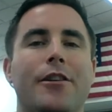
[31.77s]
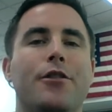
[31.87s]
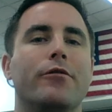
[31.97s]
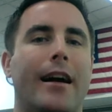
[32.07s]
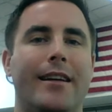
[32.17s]

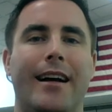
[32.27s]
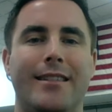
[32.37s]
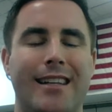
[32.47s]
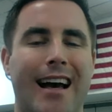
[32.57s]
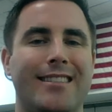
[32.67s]
you
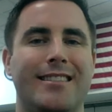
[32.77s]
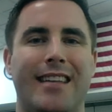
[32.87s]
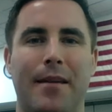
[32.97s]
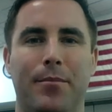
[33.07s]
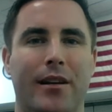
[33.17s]
recognize it as a
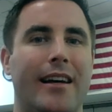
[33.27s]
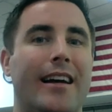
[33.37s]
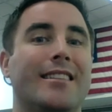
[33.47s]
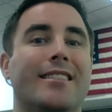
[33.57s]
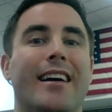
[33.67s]
template
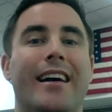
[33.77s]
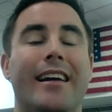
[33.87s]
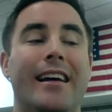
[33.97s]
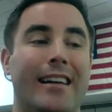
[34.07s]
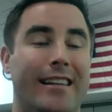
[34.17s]
and say,